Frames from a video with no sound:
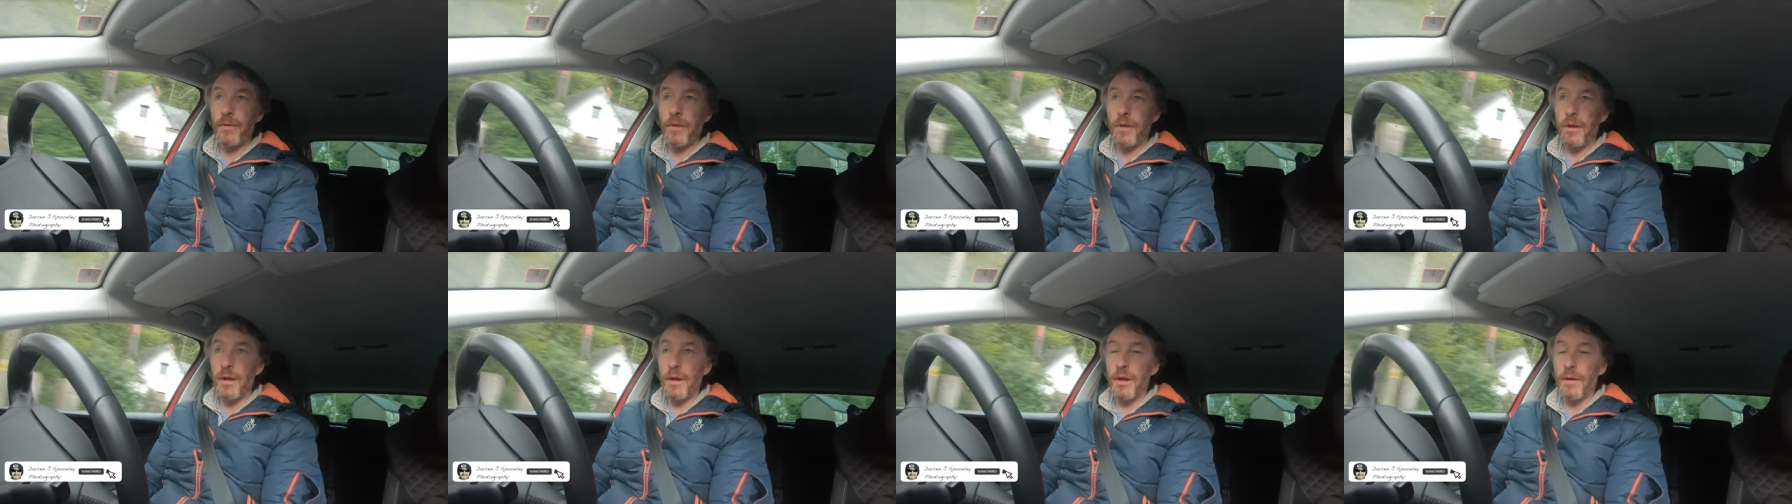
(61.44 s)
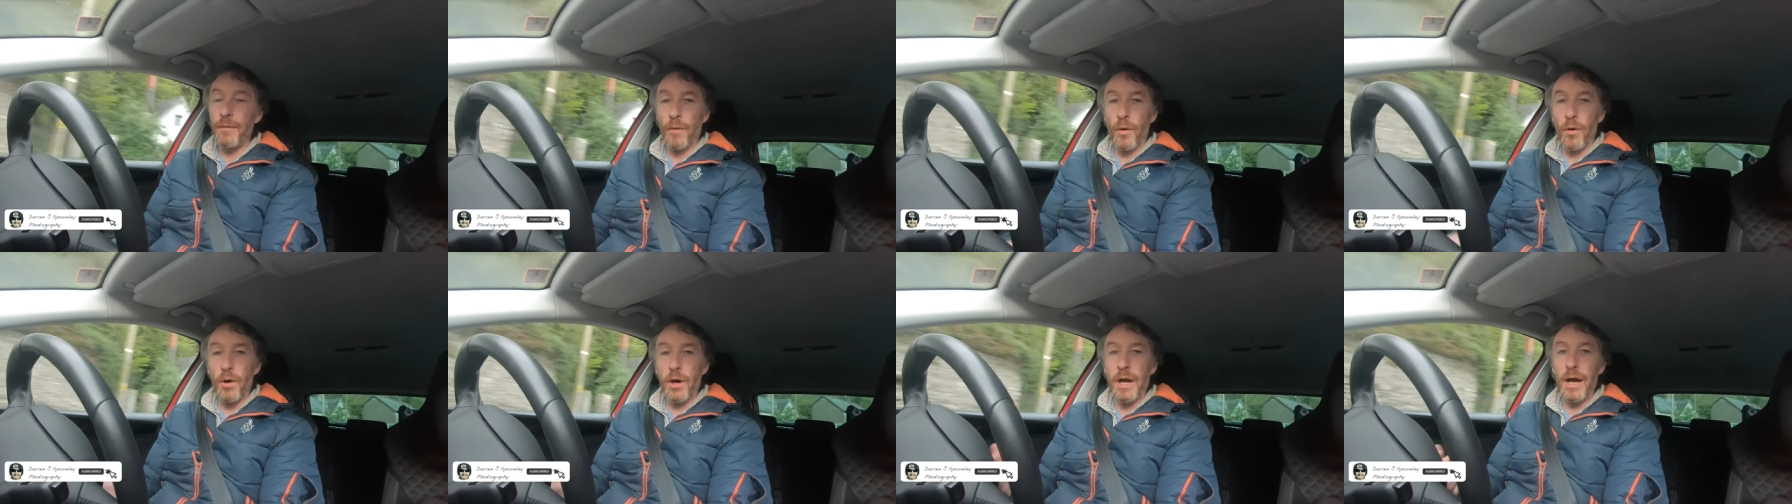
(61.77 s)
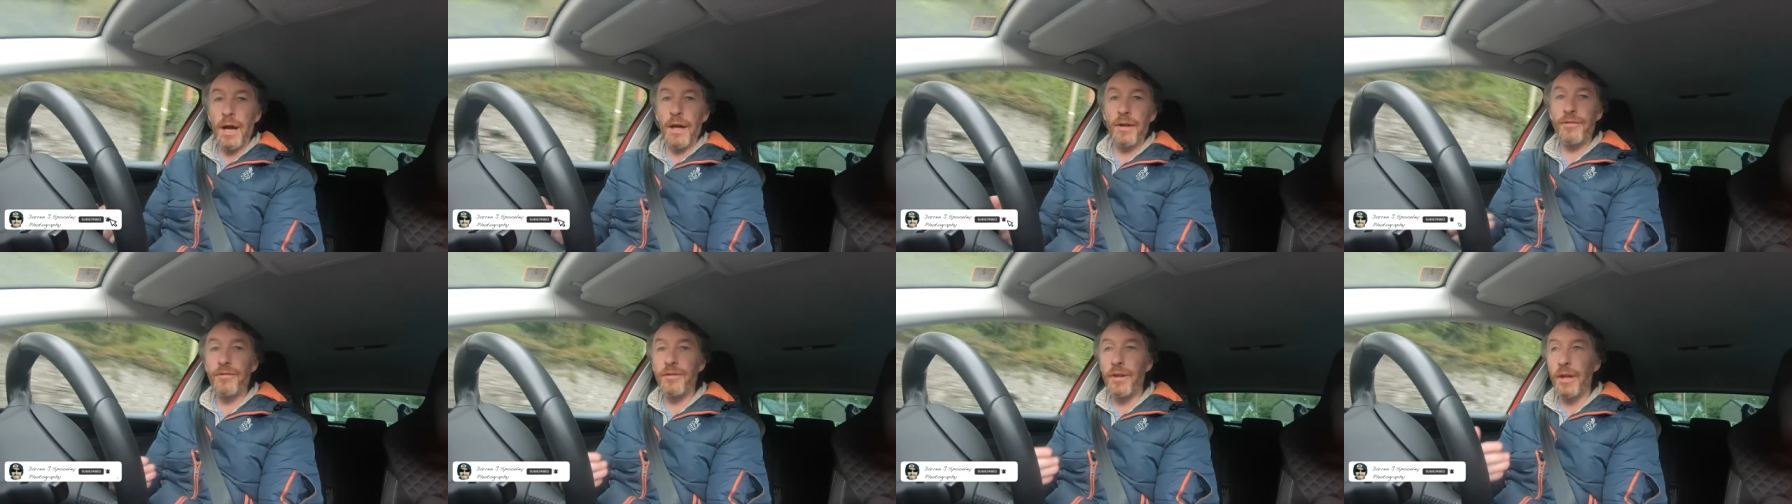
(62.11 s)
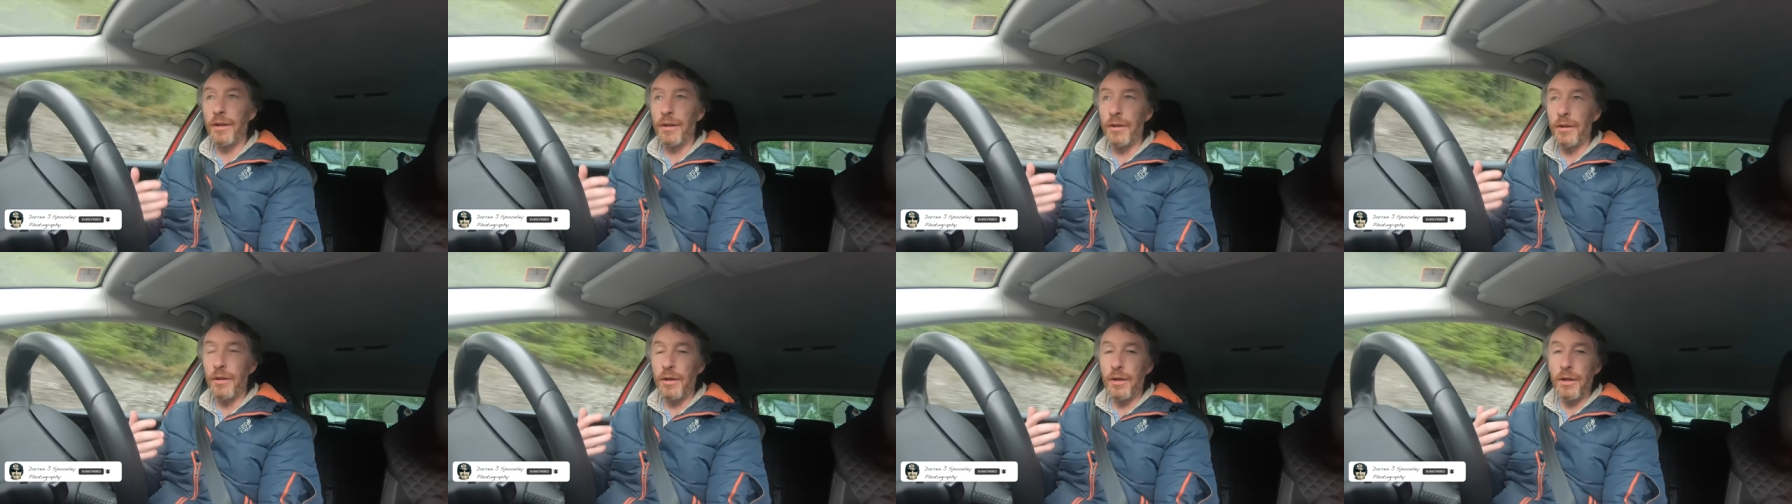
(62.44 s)
the forecast
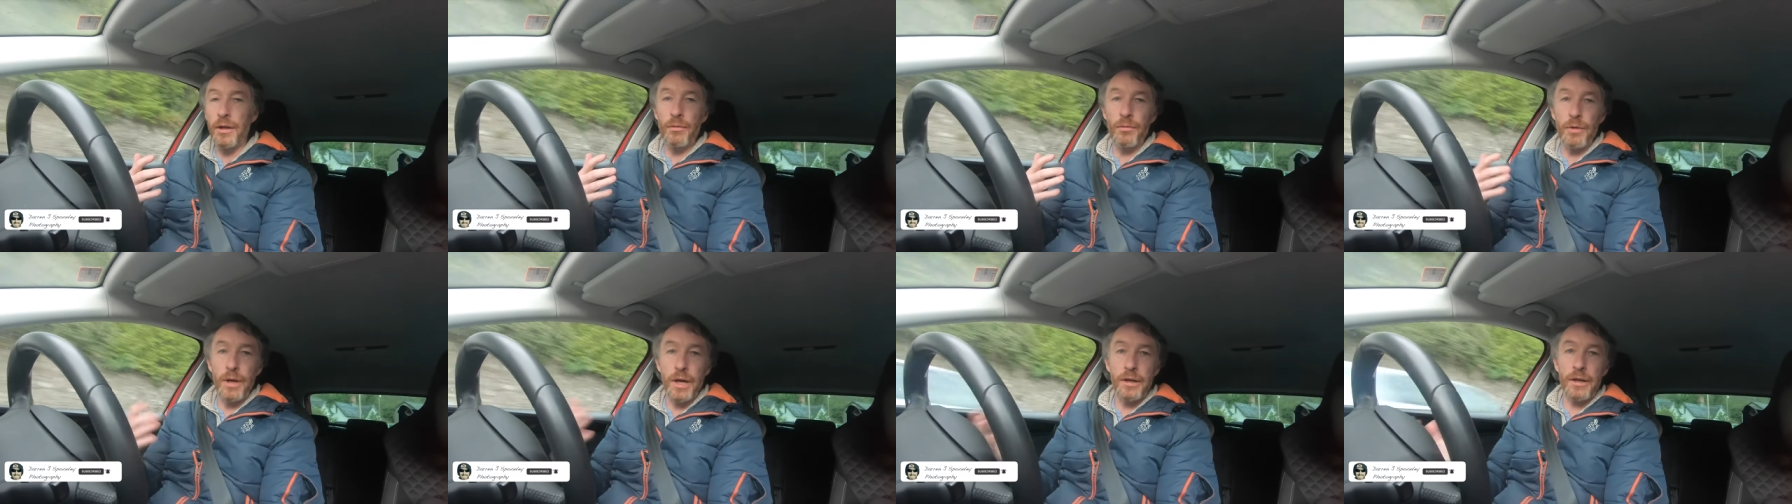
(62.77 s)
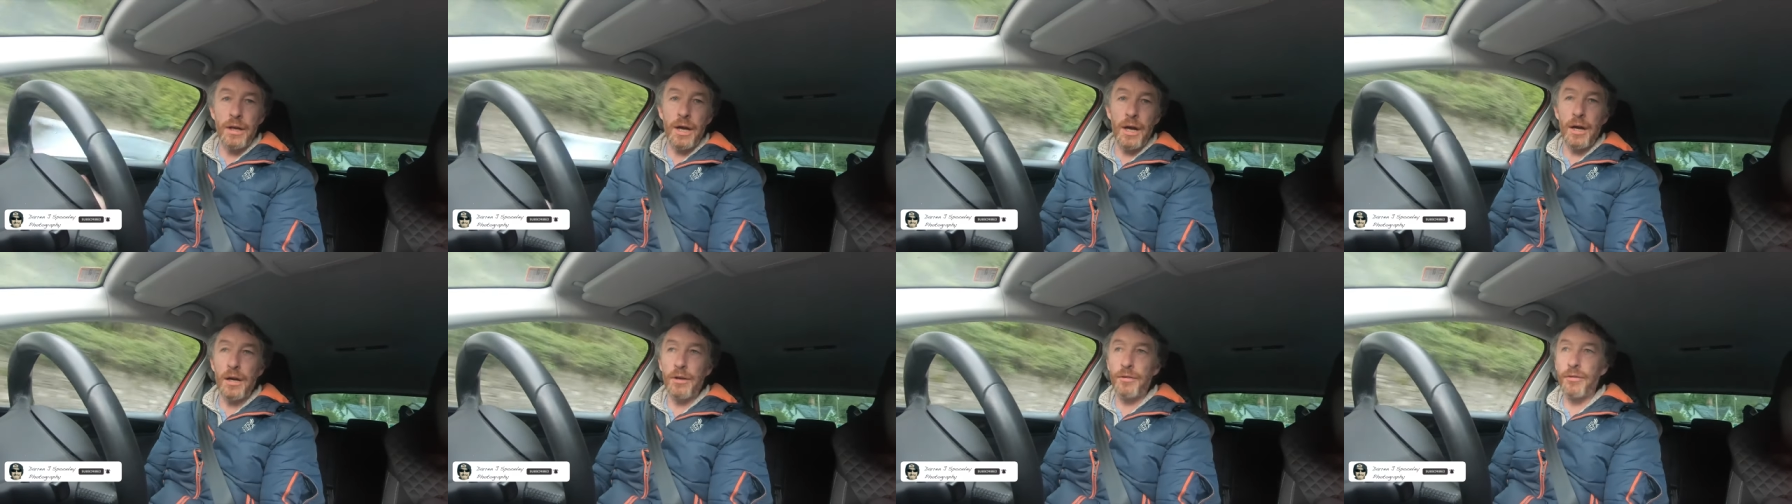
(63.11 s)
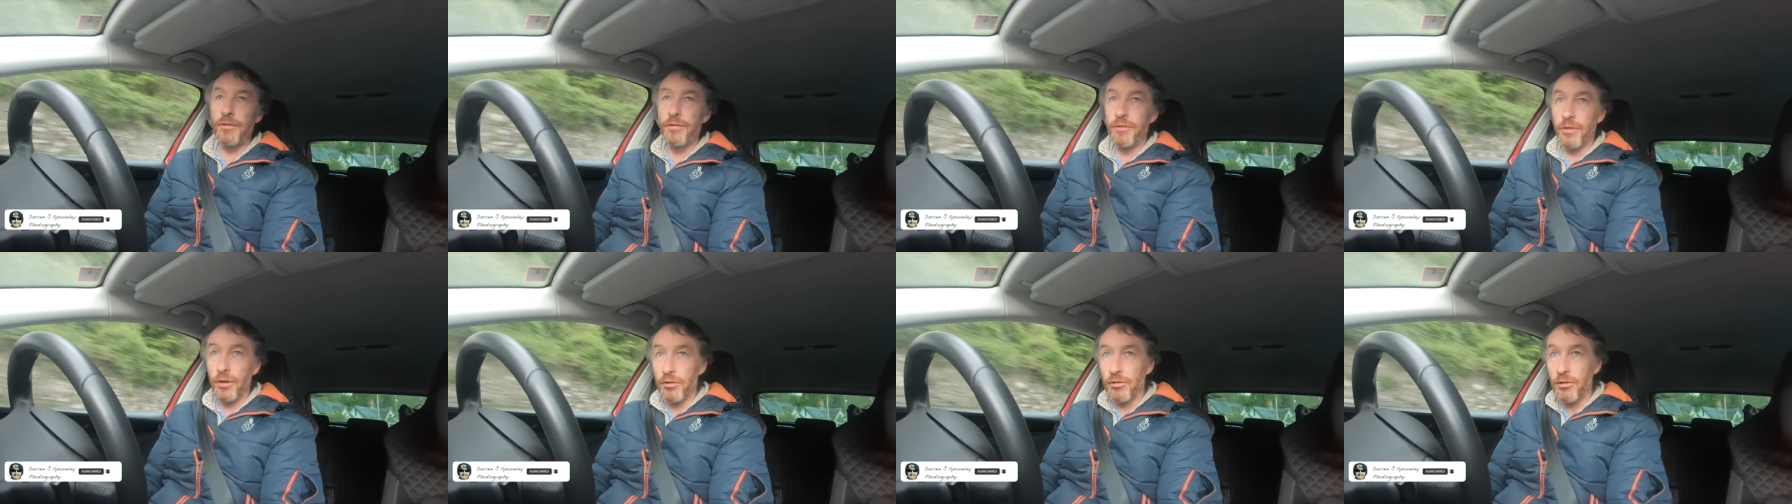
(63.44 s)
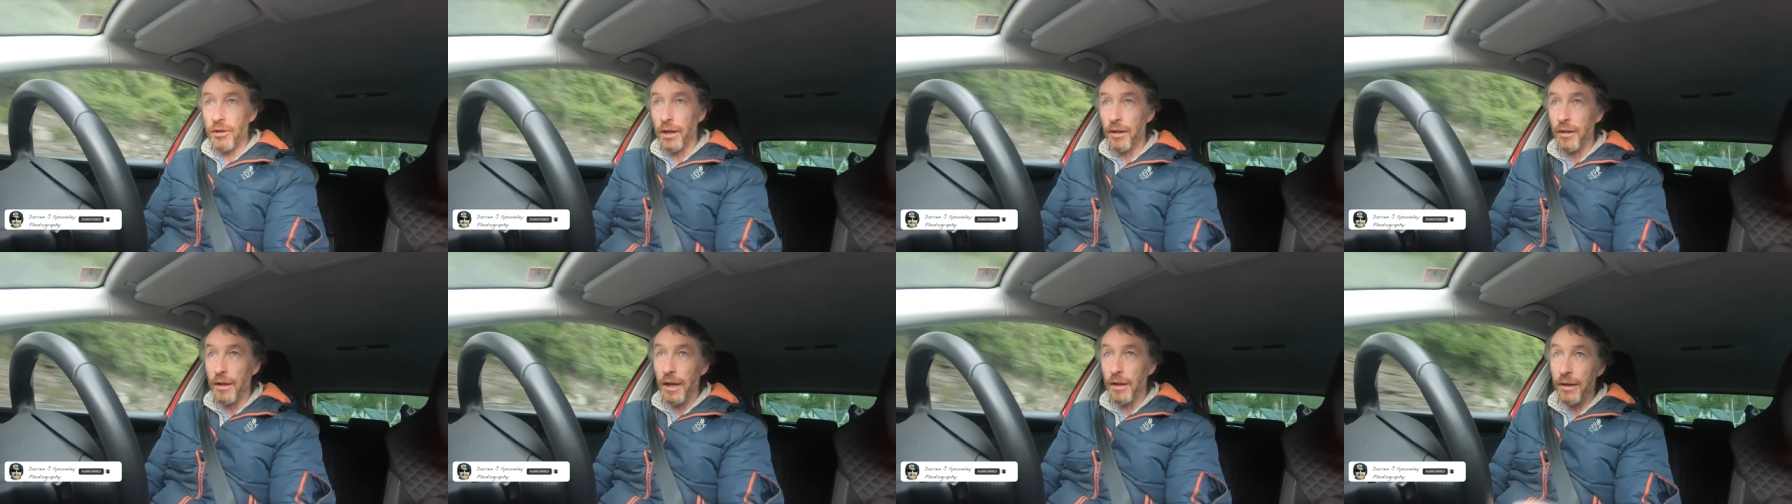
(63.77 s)
and the radars and such
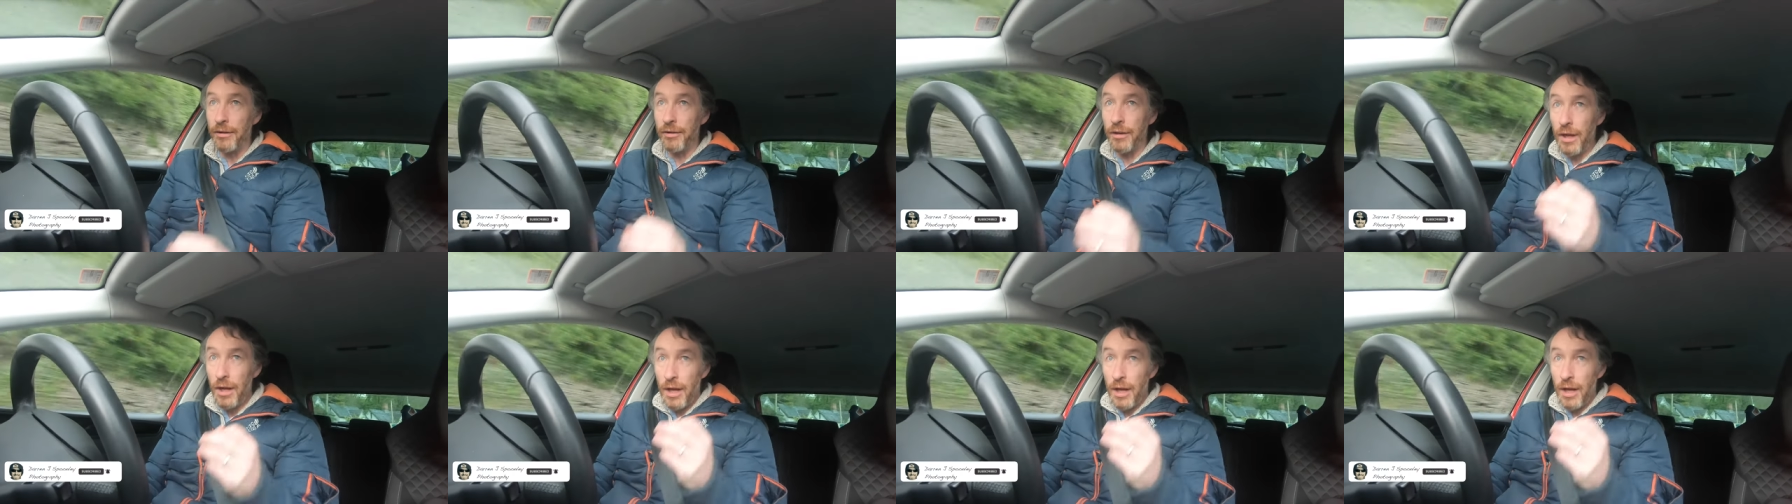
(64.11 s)
like that,